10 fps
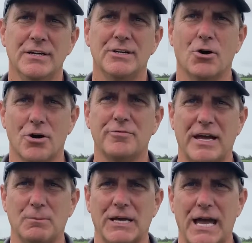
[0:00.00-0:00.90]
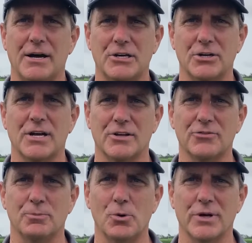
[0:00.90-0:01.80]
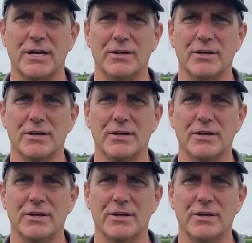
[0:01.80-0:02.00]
you know, our family out here kind of supporting